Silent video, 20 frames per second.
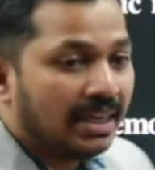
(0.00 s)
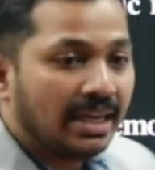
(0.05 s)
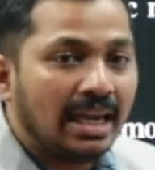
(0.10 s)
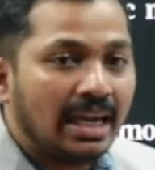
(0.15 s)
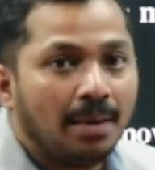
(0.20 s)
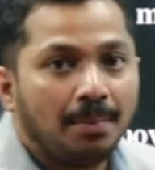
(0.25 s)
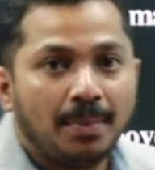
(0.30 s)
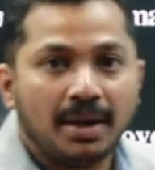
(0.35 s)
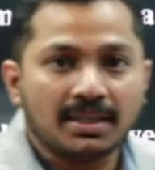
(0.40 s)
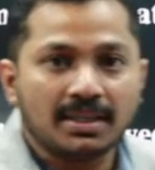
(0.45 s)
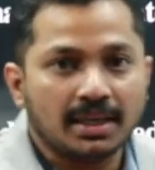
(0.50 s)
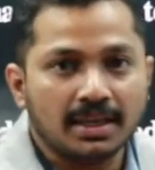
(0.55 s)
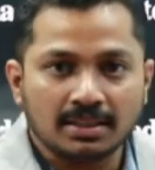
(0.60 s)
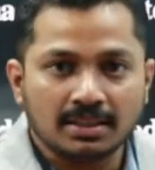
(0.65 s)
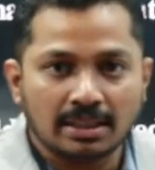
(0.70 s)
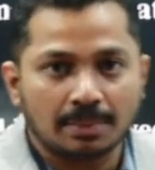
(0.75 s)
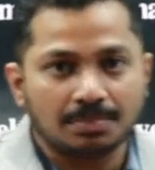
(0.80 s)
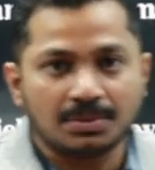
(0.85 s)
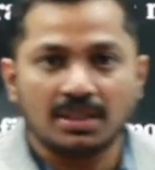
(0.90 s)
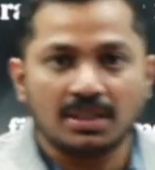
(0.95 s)
diamagnetic
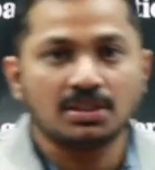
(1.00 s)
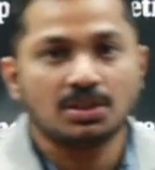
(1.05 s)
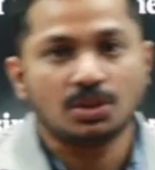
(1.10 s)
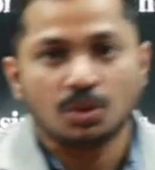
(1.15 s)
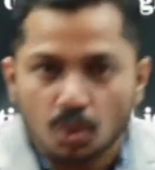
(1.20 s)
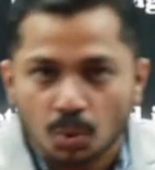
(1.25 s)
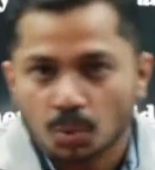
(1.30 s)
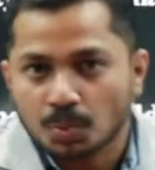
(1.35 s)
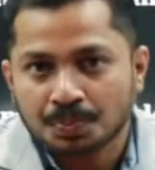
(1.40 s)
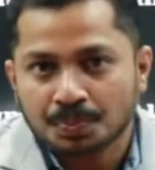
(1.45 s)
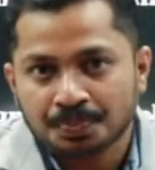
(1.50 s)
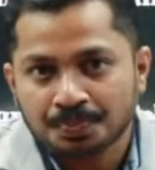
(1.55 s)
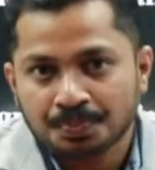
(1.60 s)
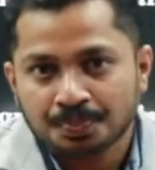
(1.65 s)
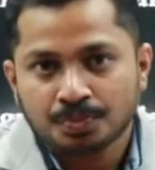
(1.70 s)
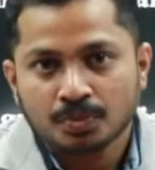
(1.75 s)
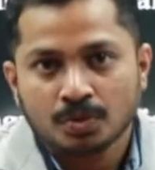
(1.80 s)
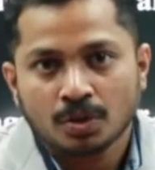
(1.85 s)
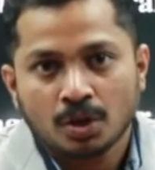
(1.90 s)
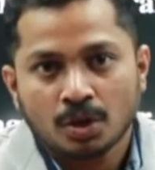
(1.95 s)
substance too.
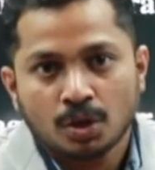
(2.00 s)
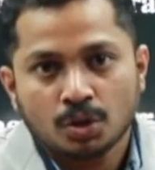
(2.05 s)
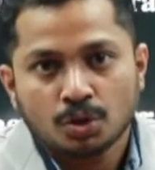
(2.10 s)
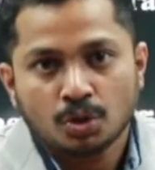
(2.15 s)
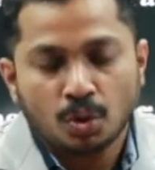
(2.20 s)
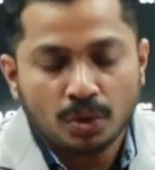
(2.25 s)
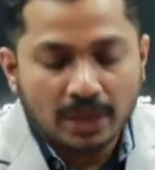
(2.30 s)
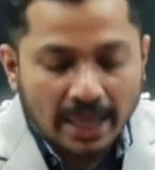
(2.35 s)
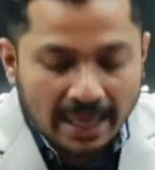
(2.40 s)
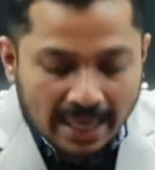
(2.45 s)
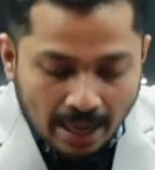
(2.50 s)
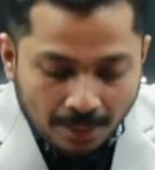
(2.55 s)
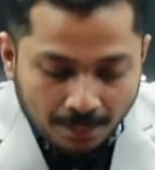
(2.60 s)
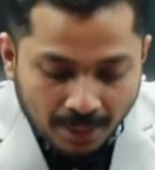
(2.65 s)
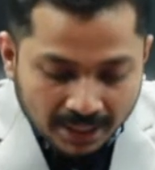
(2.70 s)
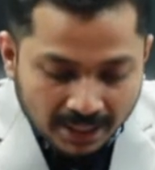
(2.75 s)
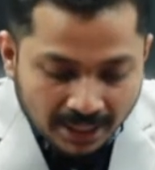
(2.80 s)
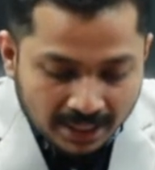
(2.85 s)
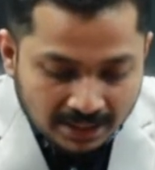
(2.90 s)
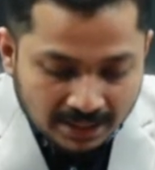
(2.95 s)
So
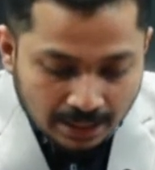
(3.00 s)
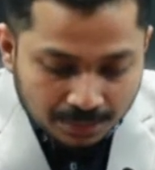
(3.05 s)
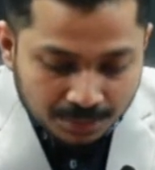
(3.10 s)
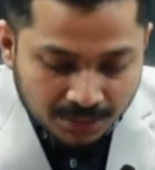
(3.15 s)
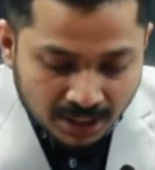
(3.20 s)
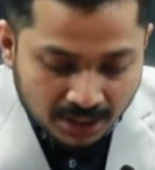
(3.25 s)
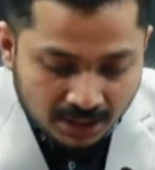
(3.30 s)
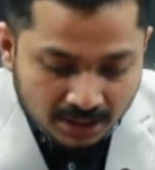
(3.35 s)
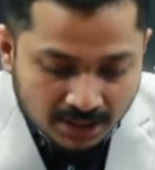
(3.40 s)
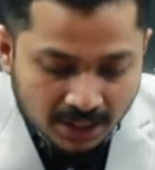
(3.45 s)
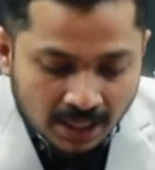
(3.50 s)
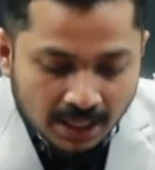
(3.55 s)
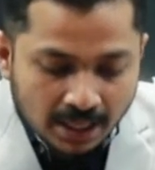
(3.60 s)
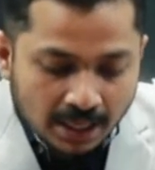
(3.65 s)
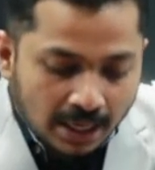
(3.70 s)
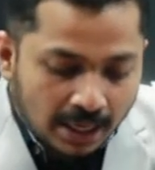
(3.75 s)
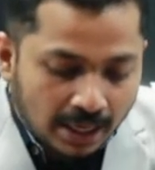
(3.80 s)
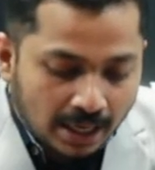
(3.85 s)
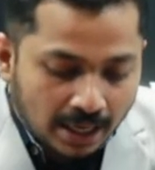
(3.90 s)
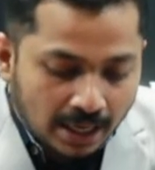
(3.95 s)
diamagnetic substance
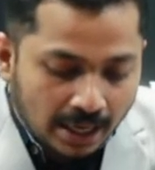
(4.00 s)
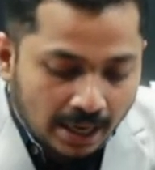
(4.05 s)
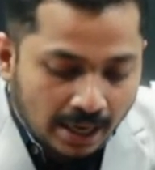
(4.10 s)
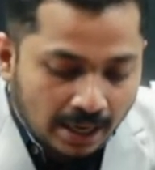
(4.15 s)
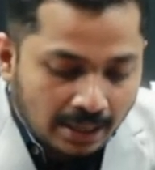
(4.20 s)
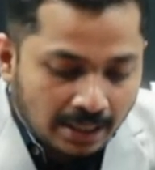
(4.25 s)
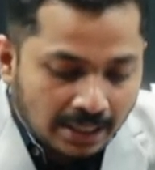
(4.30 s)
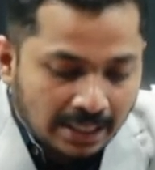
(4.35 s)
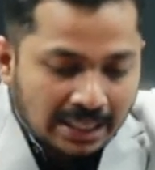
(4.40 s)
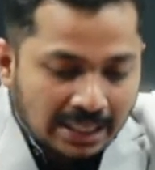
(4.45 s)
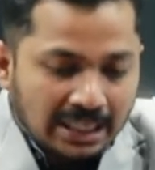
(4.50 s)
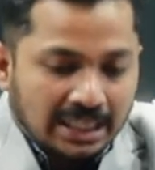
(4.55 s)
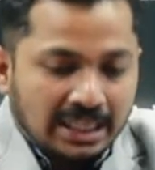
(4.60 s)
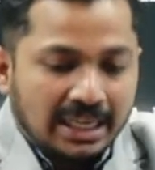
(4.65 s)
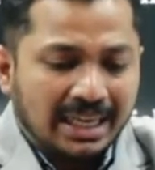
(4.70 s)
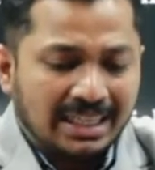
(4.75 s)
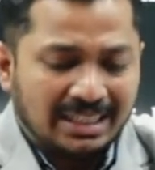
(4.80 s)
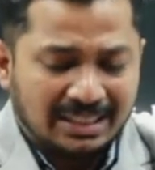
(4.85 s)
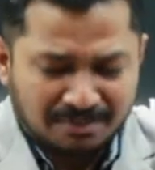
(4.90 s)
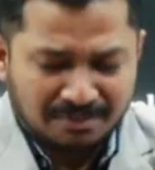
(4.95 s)

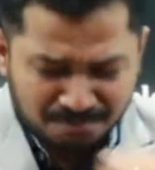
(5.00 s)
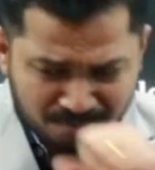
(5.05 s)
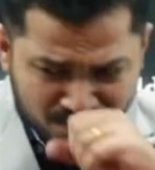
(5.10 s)
get